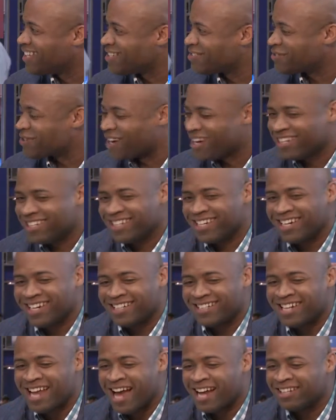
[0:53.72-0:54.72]
That's right,
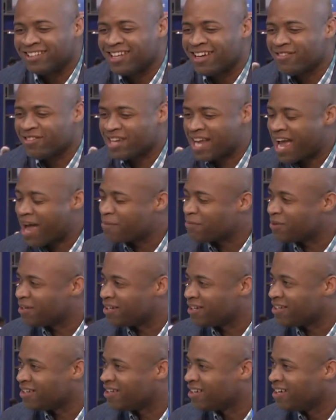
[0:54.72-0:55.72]
yeah. 9/11
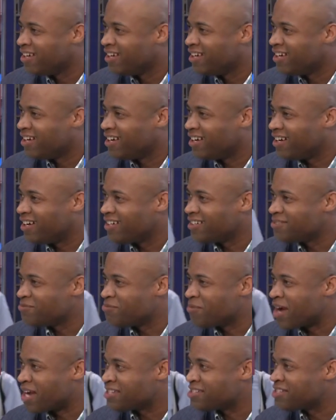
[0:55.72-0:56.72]
happened
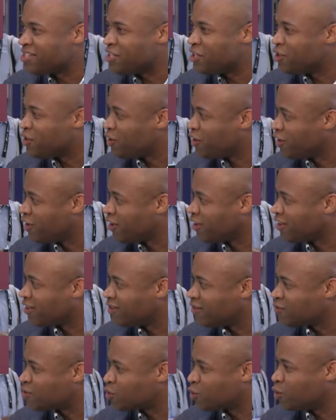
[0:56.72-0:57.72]
my senior year
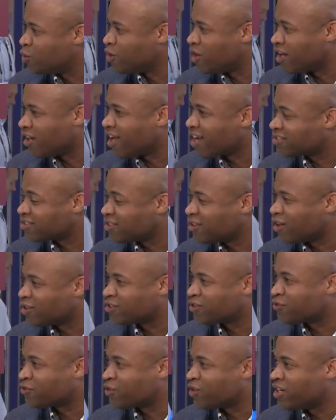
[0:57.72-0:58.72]
of school, and I actually
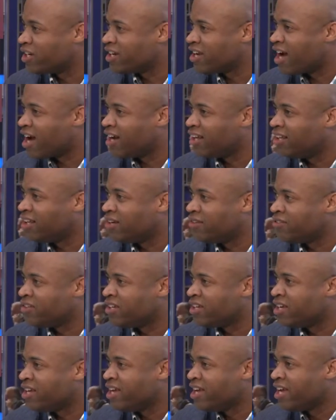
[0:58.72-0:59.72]
lost a friend in 9/11.
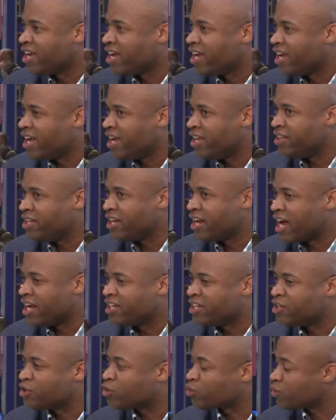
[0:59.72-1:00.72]
Oh. And then I
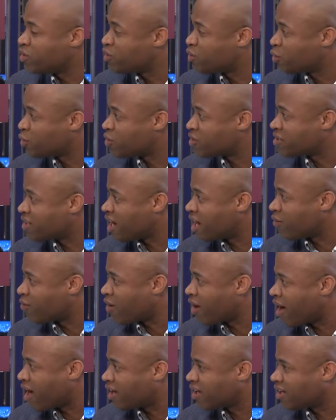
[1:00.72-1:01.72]
did 3 tours in
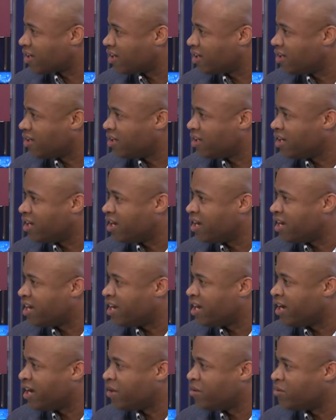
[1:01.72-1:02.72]
Iraq,
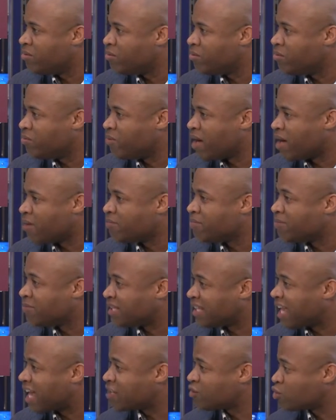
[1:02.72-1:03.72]
and my
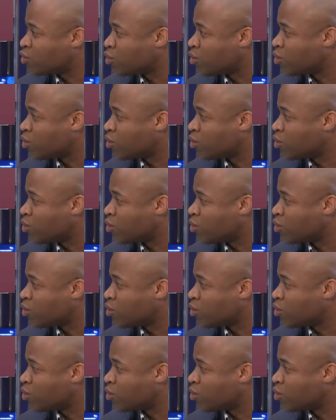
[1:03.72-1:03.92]
last tour